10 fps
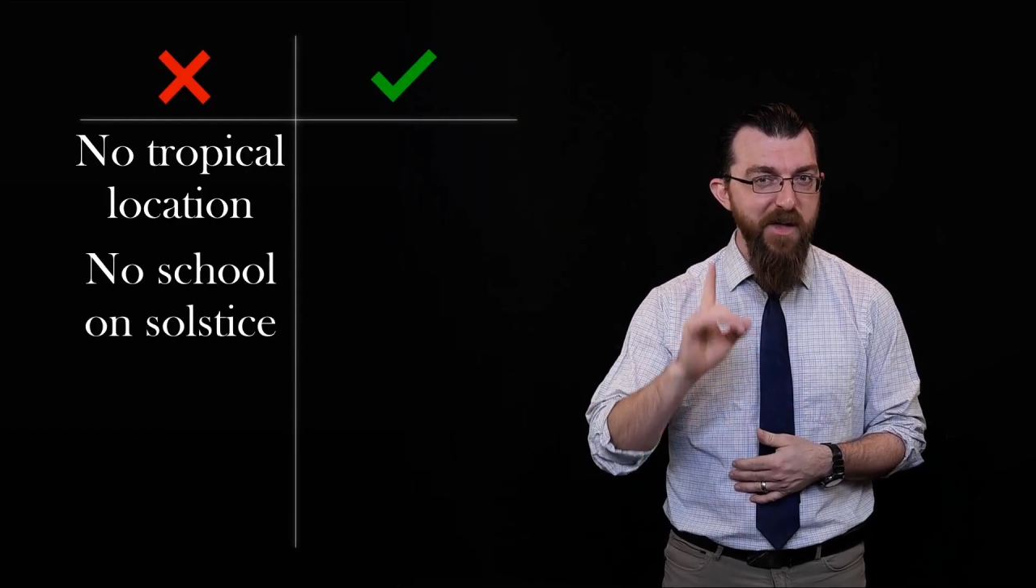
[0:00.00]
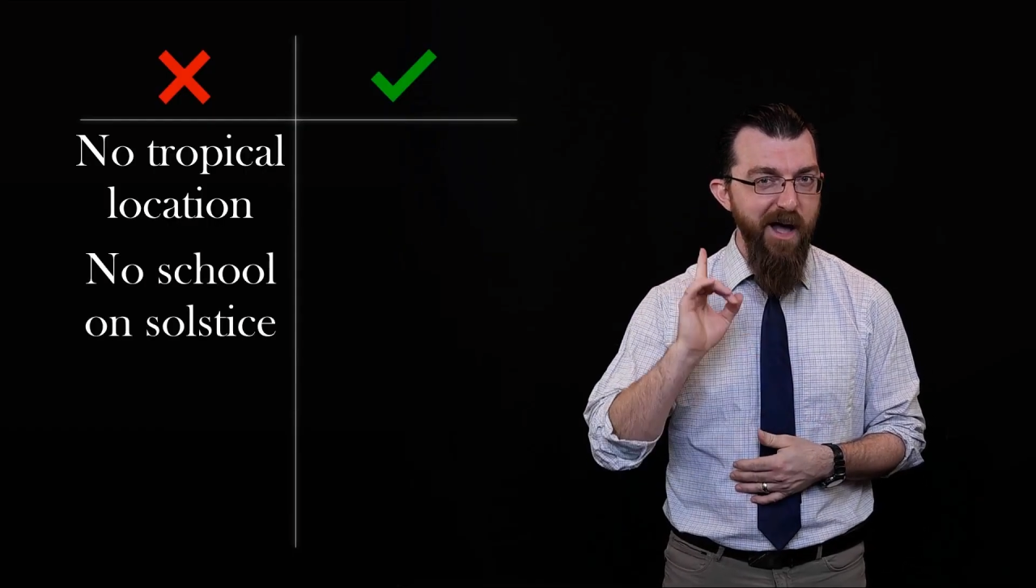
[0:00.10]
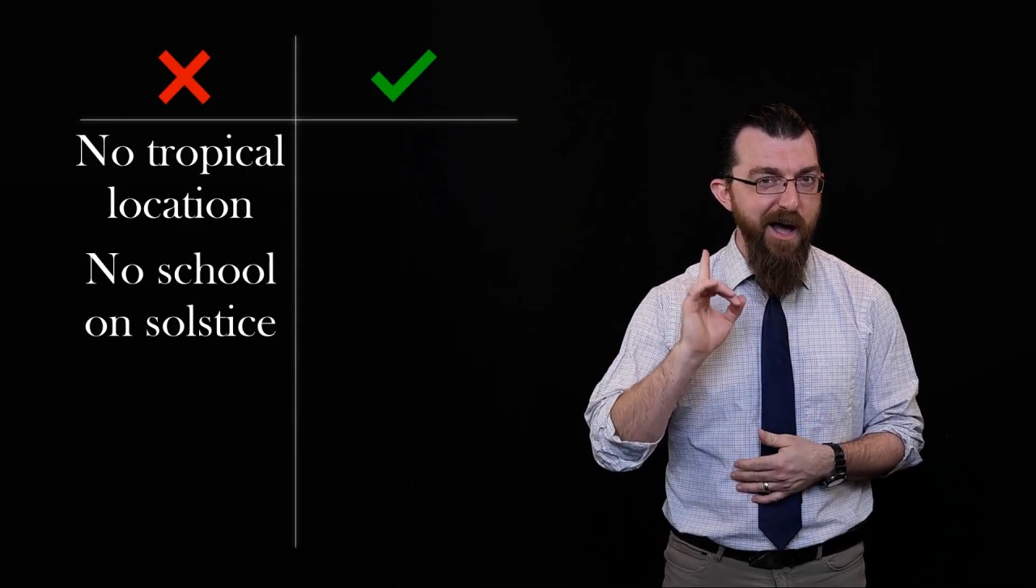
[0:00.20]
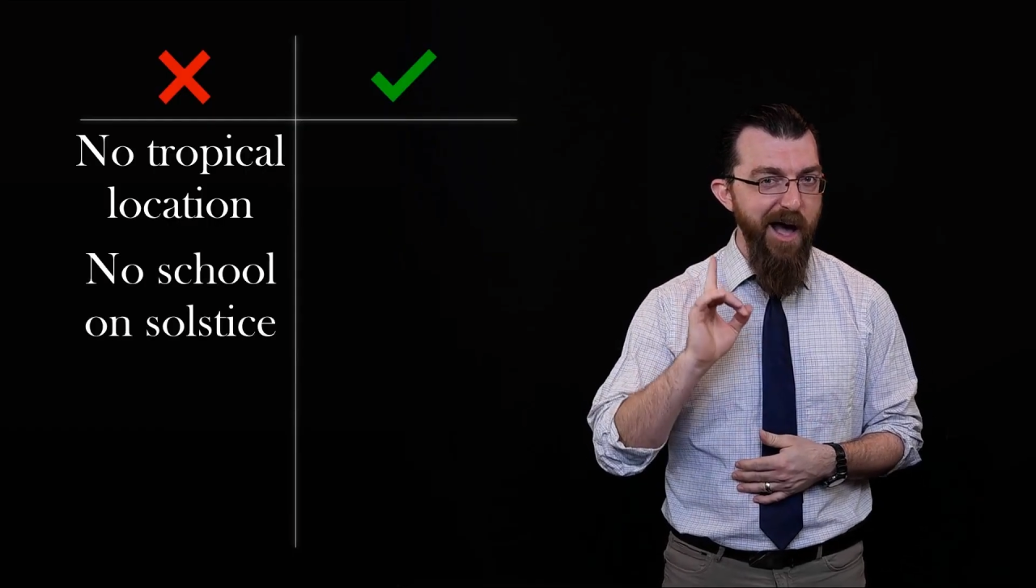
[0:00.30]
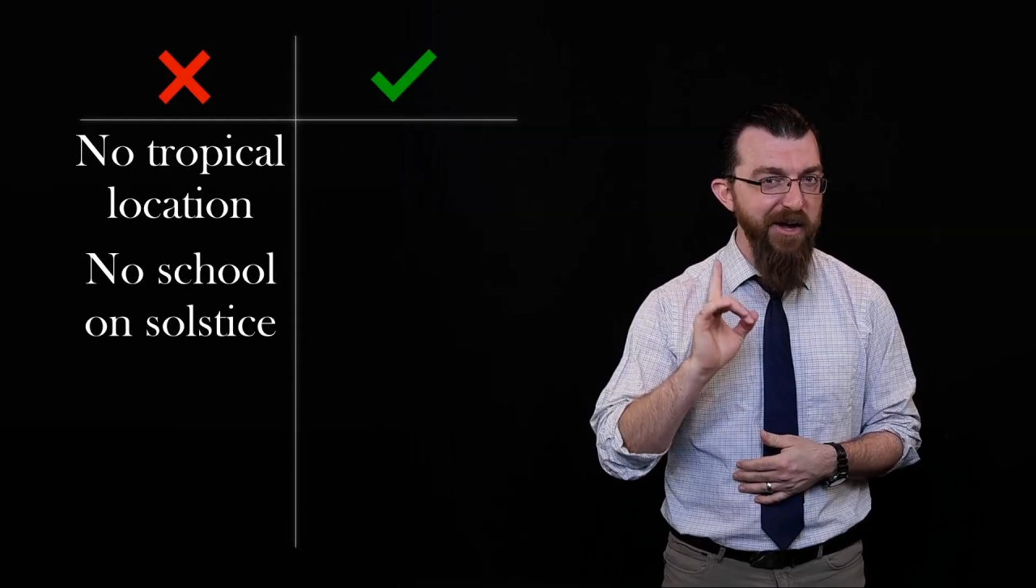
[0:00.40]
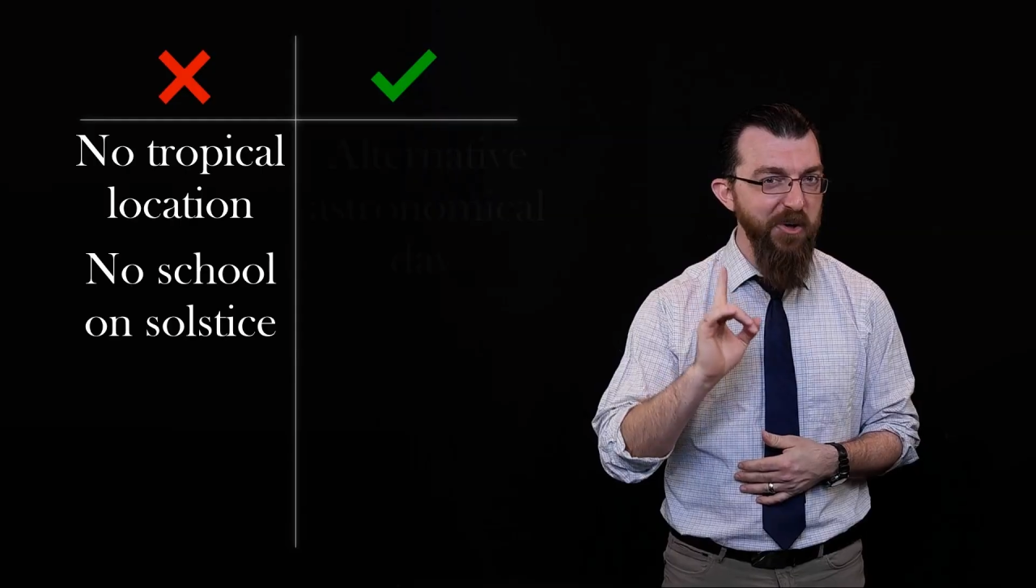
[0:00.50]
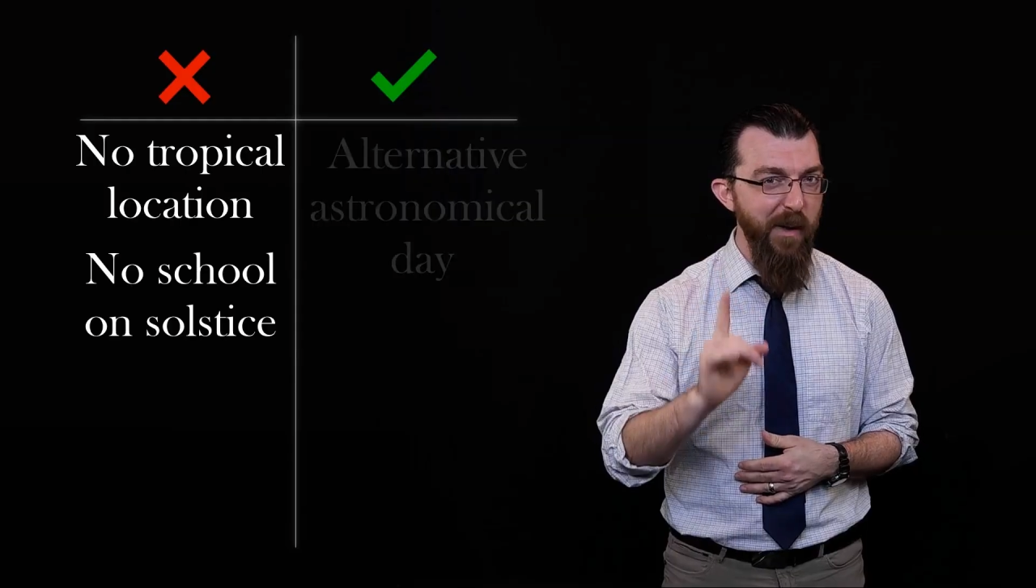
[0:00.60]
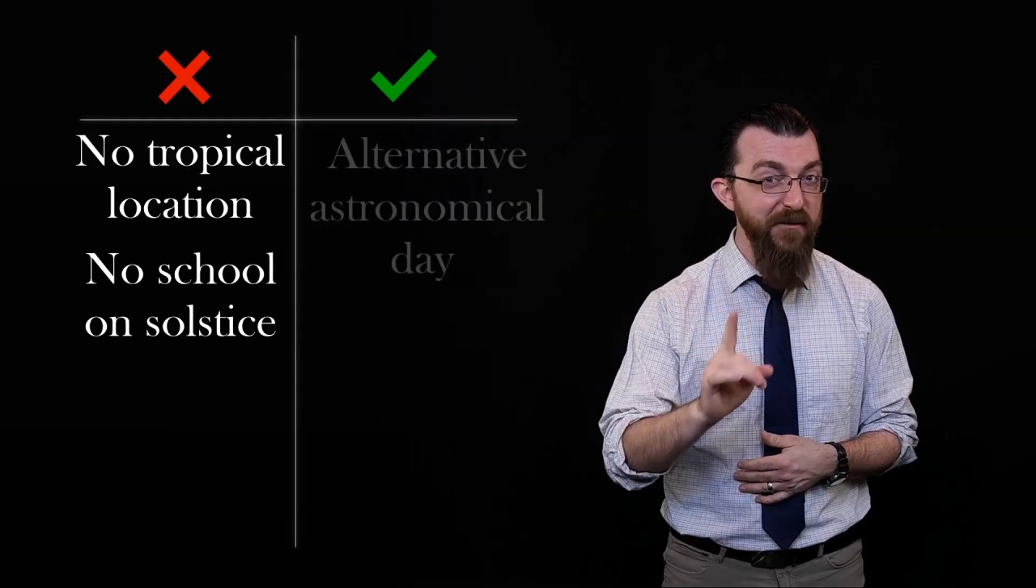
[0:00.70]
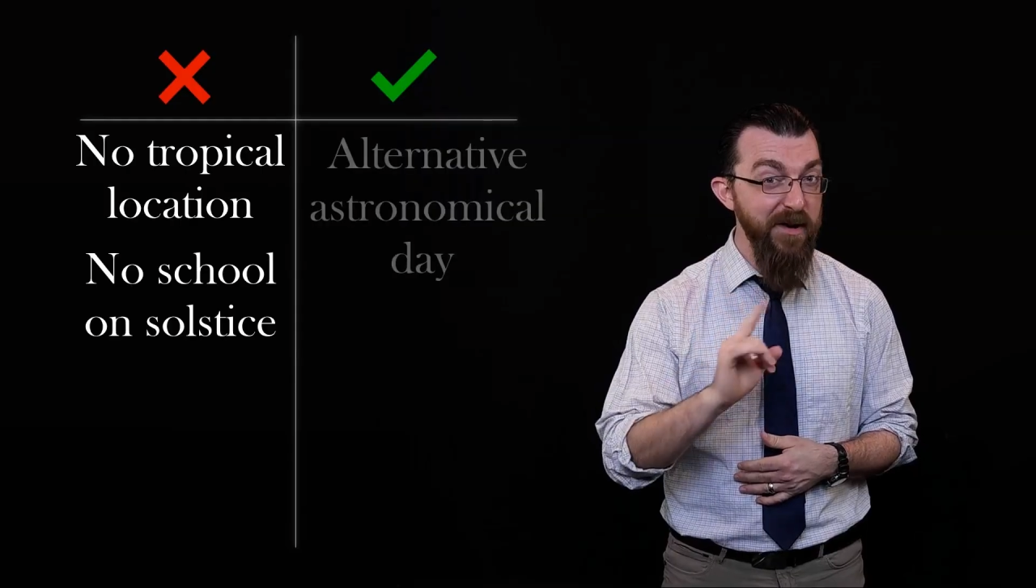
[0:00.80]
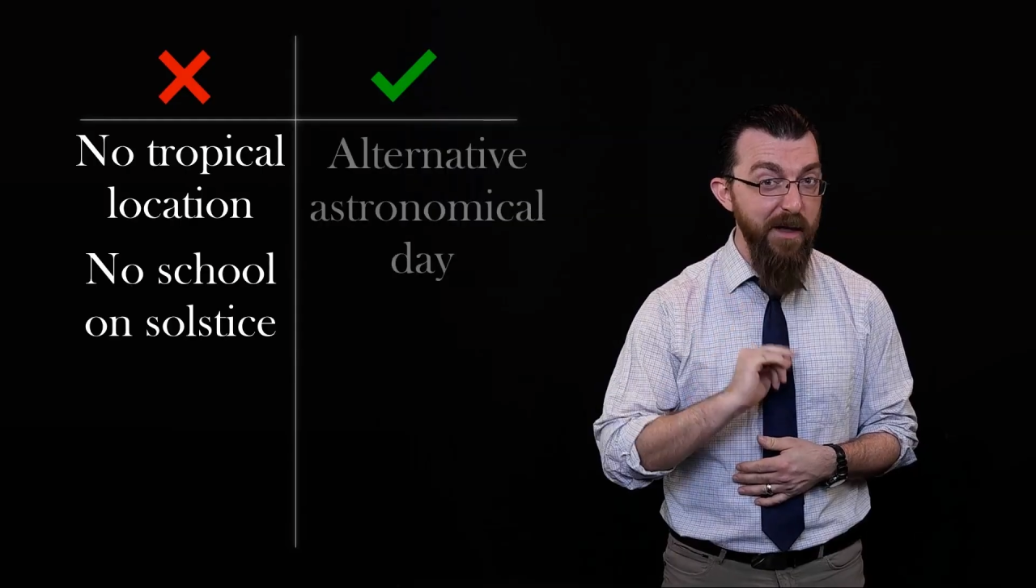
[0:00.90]
I do
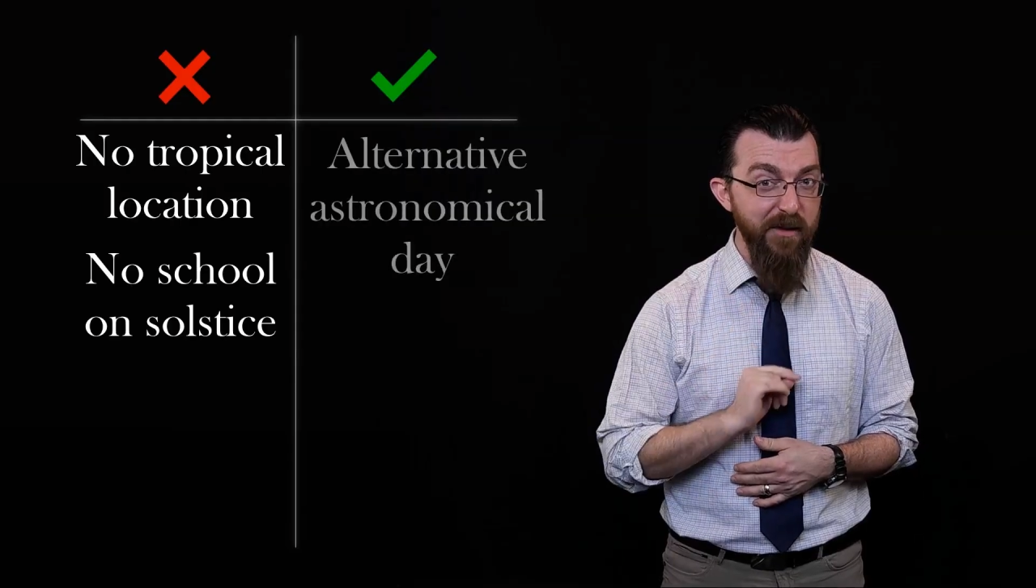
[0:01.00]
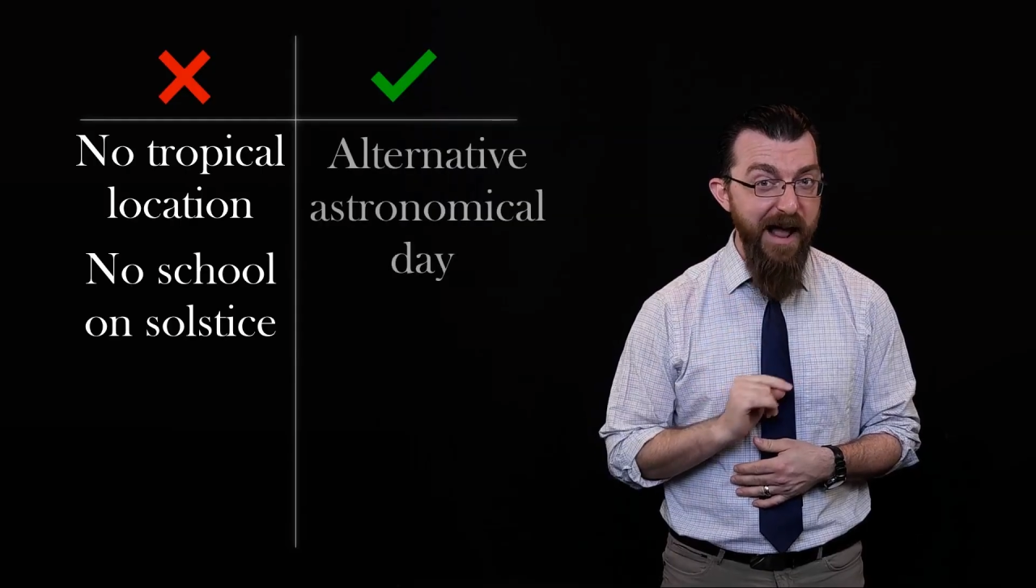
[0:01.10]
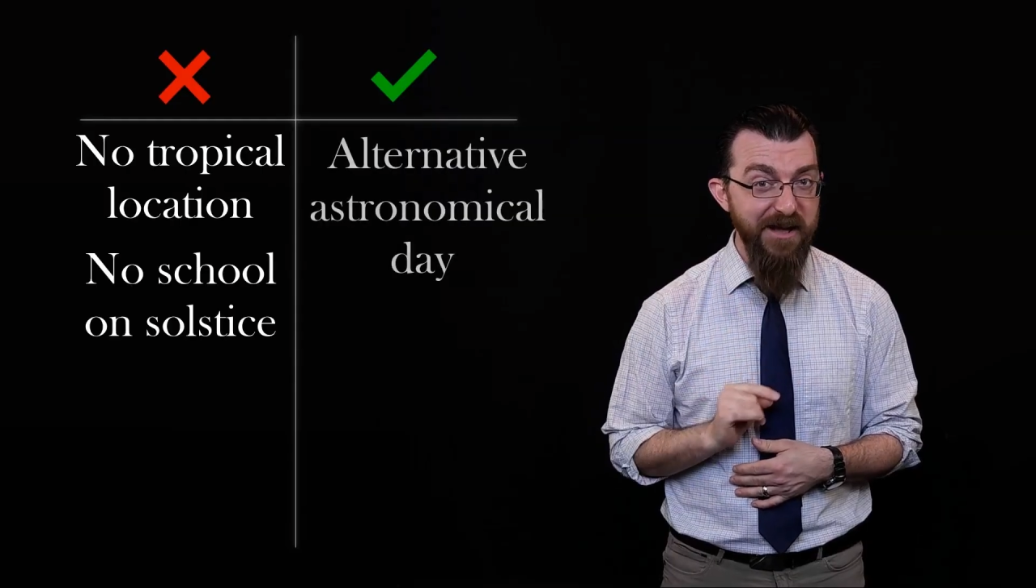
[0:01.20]
have another